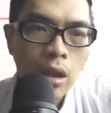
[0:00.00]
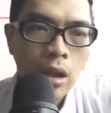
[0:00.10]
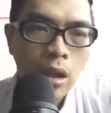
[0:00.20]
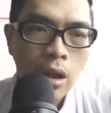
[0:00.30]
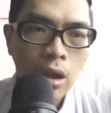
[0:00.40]

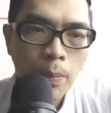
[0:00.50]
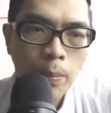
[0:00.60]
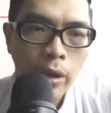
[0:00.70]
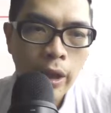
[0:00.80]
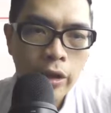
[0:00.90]
your
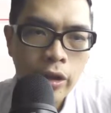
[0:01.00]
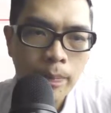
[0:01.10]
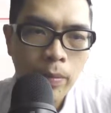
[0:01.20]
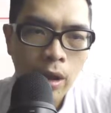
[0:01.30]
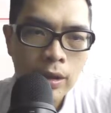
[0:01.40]
production
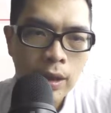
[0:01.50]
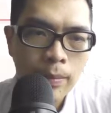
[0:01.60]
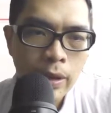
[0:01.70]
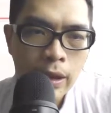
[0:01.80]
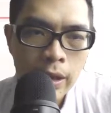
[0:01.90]

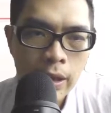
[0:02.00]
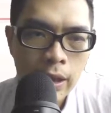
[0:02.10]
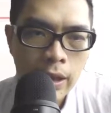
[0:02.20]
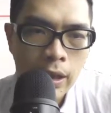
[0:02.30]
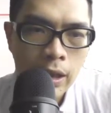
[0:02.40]
possibility
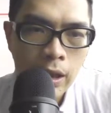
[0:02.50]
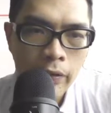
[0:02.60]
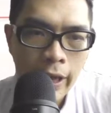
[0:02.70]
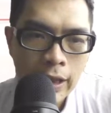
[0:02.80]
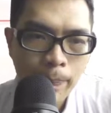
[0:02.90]
curve
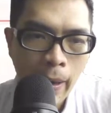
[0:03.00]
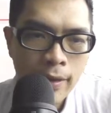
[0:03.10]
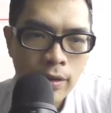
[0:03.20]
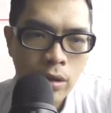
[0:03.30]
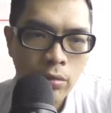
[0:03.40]

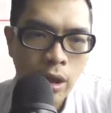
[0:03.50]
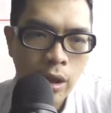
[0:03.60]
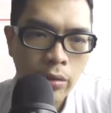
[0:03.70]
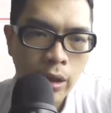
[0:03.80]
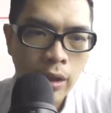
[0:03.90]
expands. Do we agree?